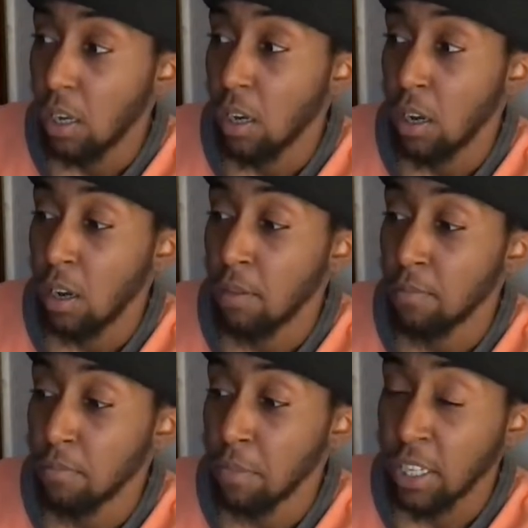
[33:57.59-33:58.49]
Um,
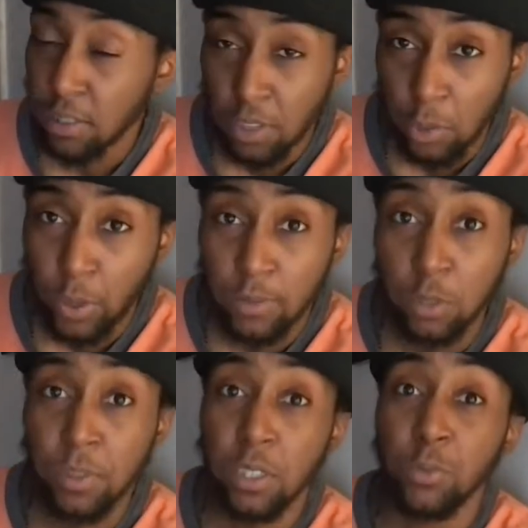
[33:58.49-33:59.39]
but I just feel like we have too
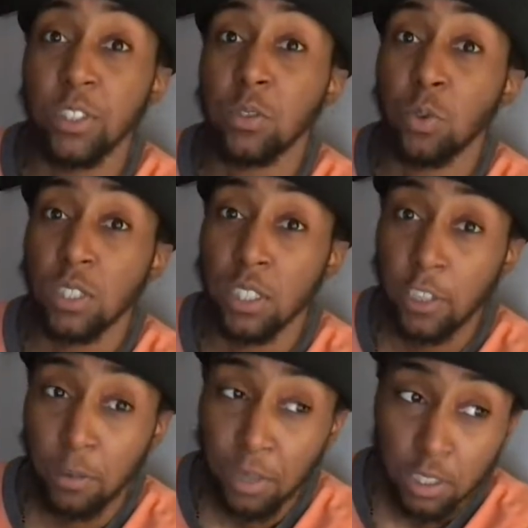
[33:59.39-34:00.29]
many resources that are
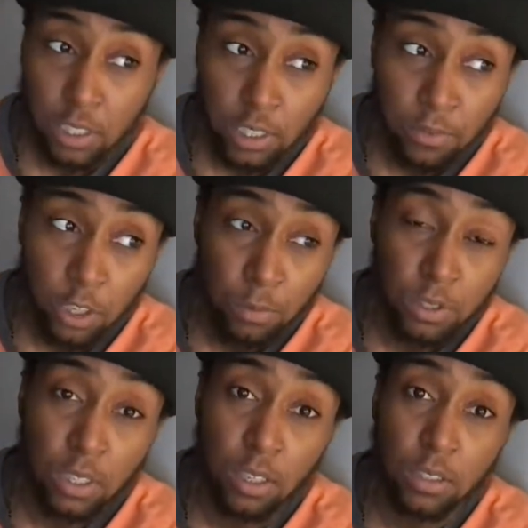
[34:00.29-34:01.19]
abundantly available
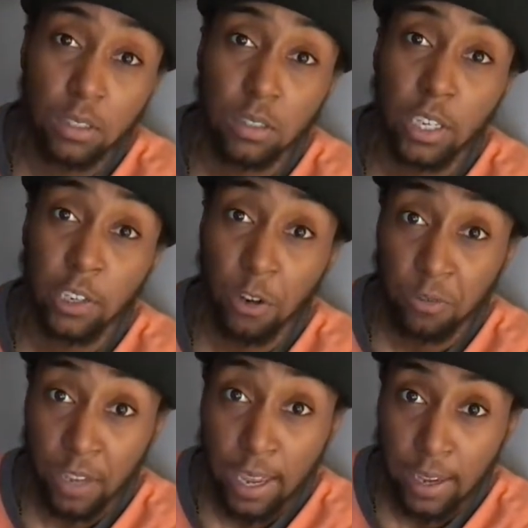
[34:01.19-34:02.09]
to us and are
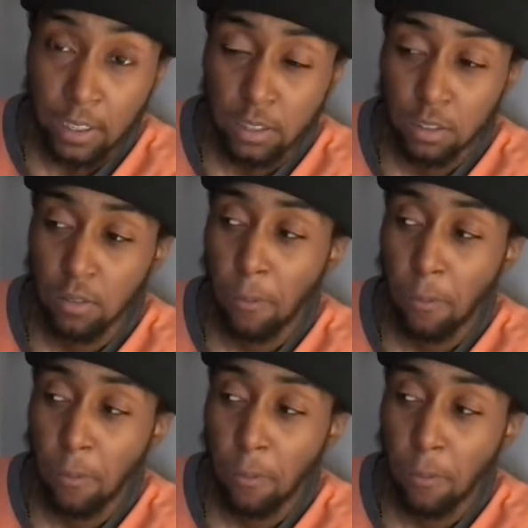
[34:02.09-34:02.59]
vast